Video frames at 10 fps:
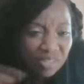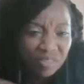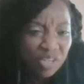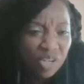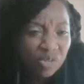or diff,
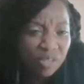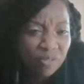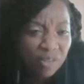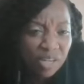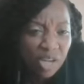you know,
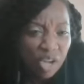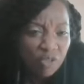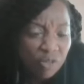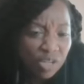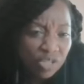different
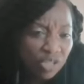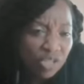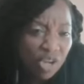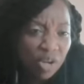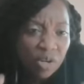sure, research
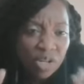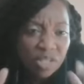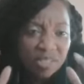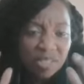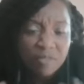sure. on
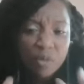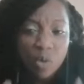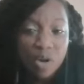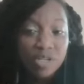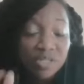different
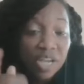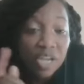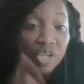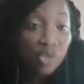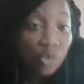waters
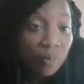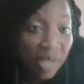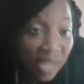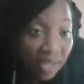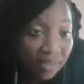that you
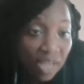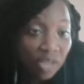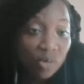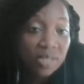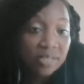make that
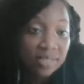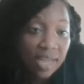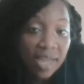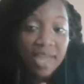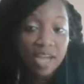you can
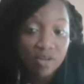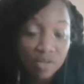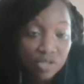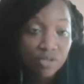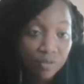say, yeah. hey,
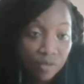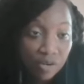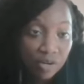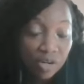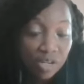
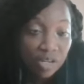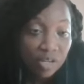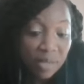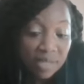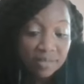Christopher
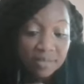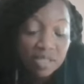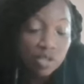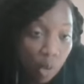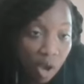makes
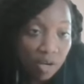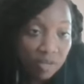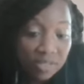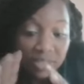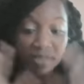this water.
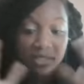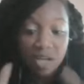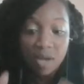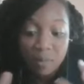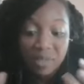This is the oh,
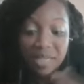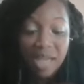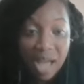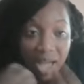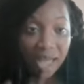company yeah.
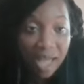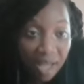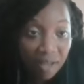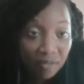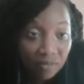I
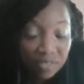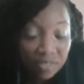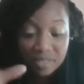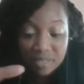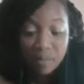have.
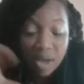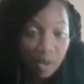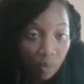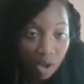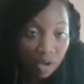This is
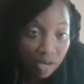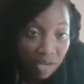my water.